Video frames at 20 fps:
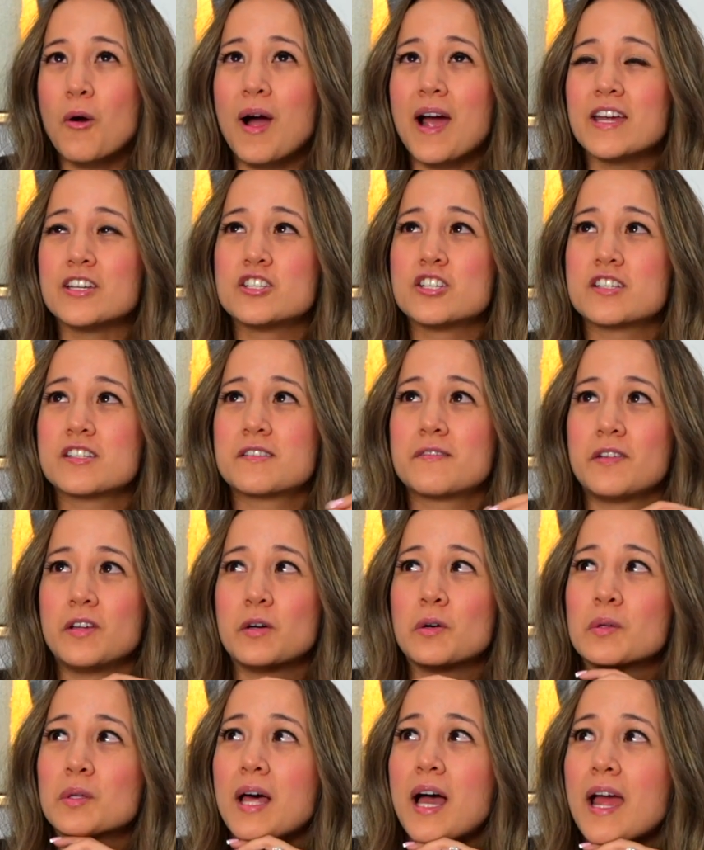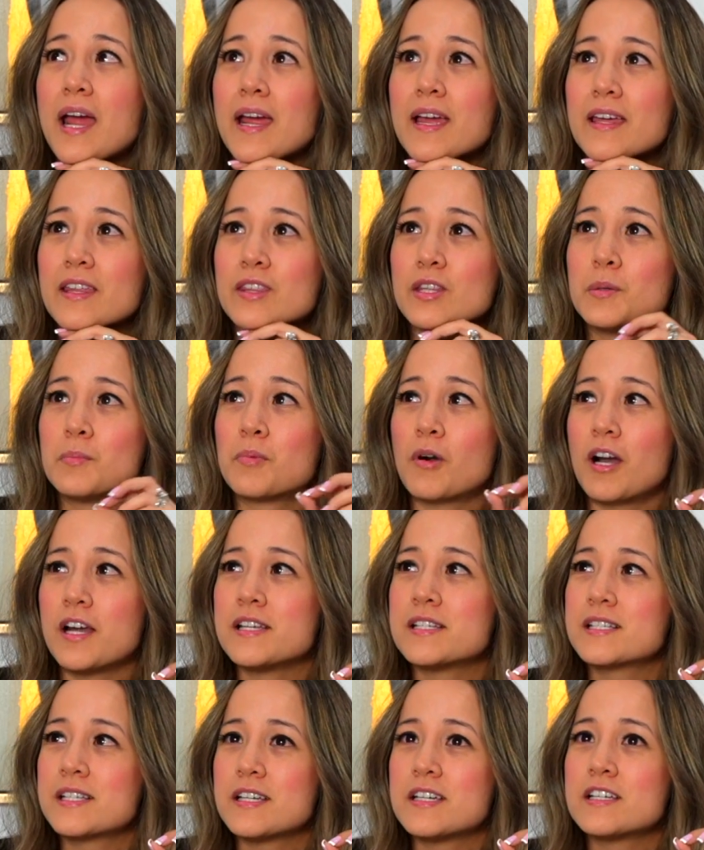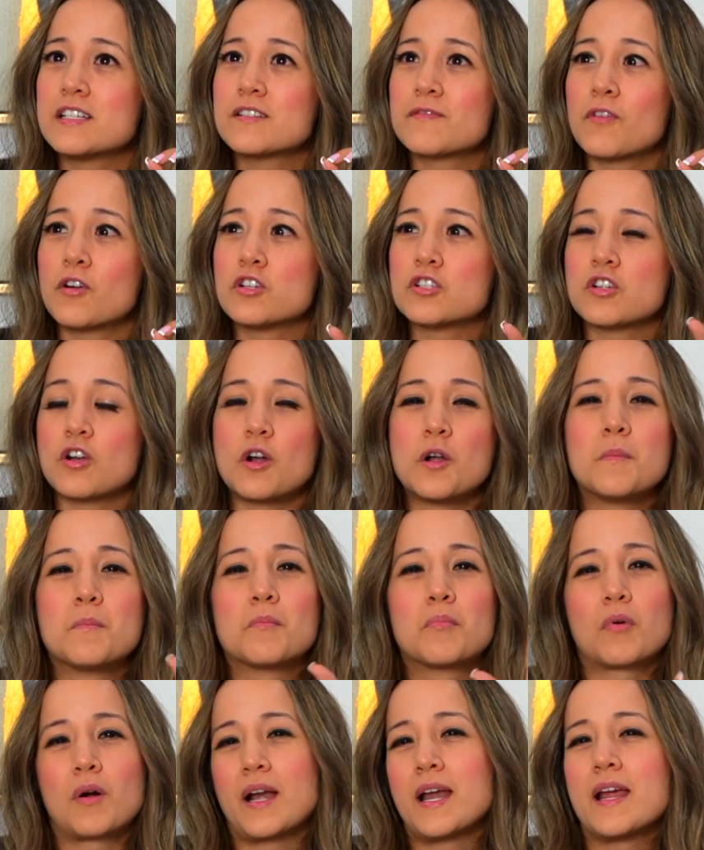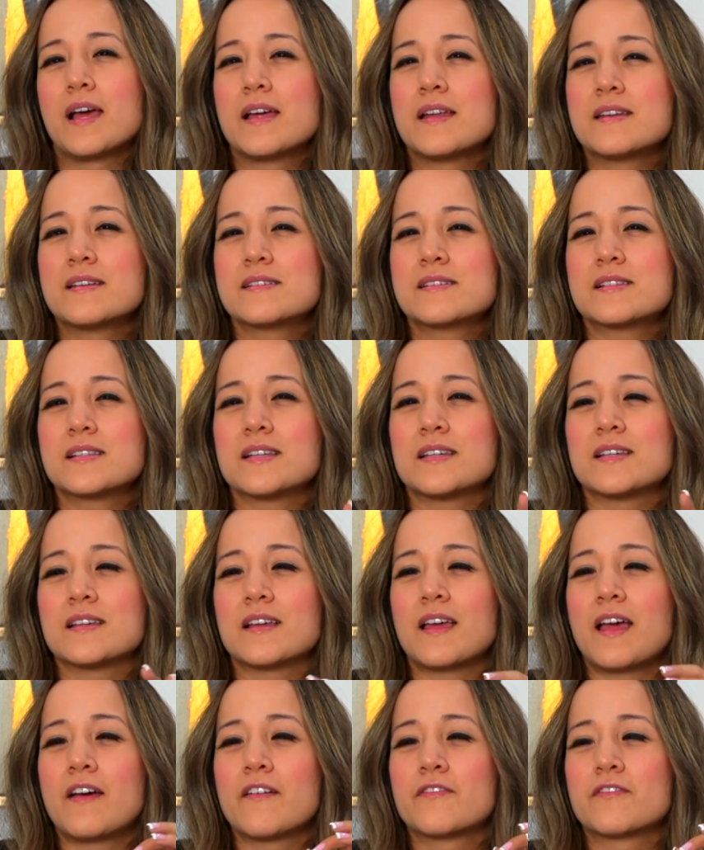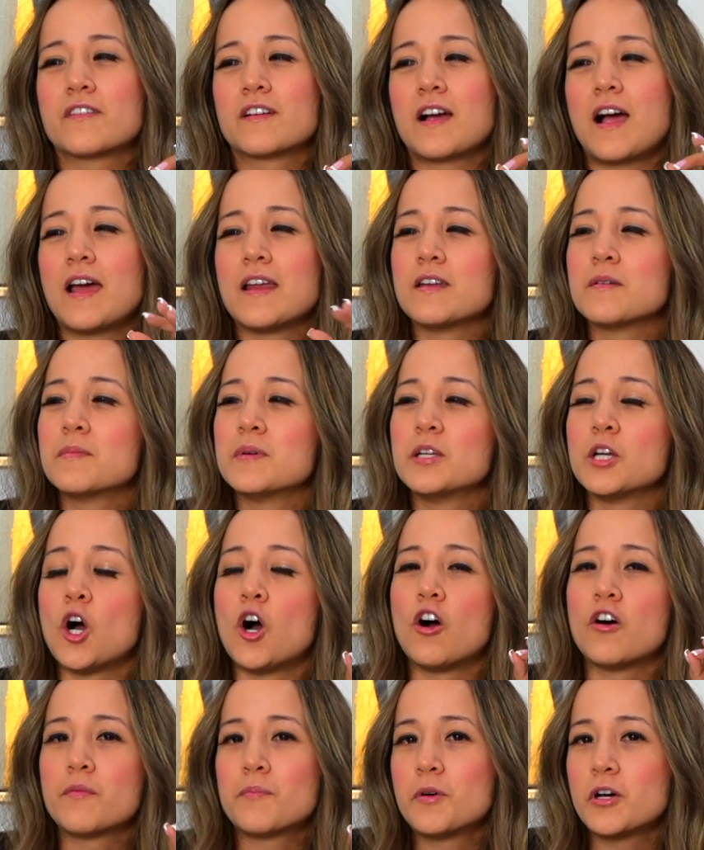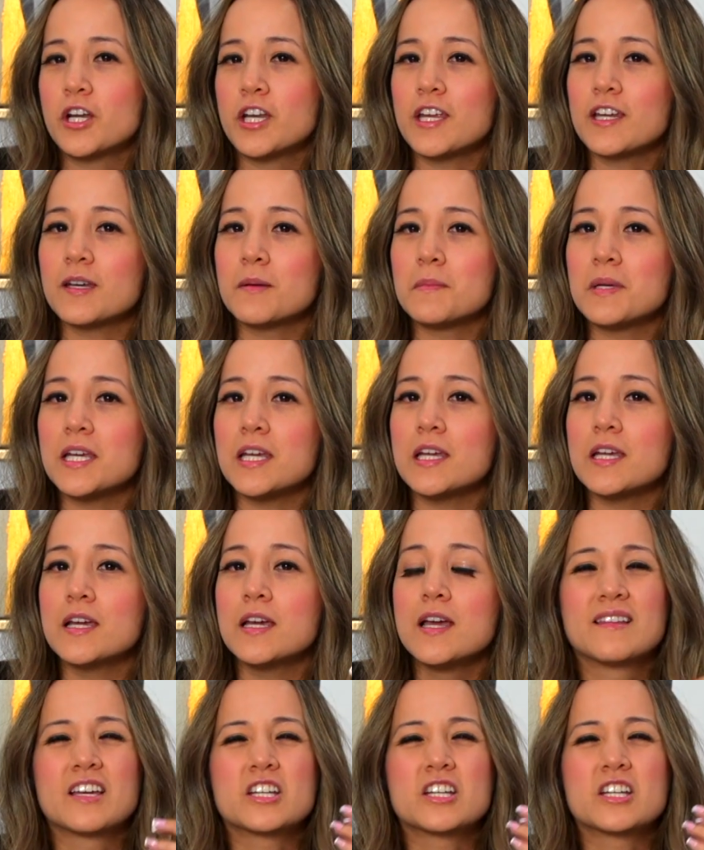I just feel like the prices for certain brands have kind of been off-putting to me.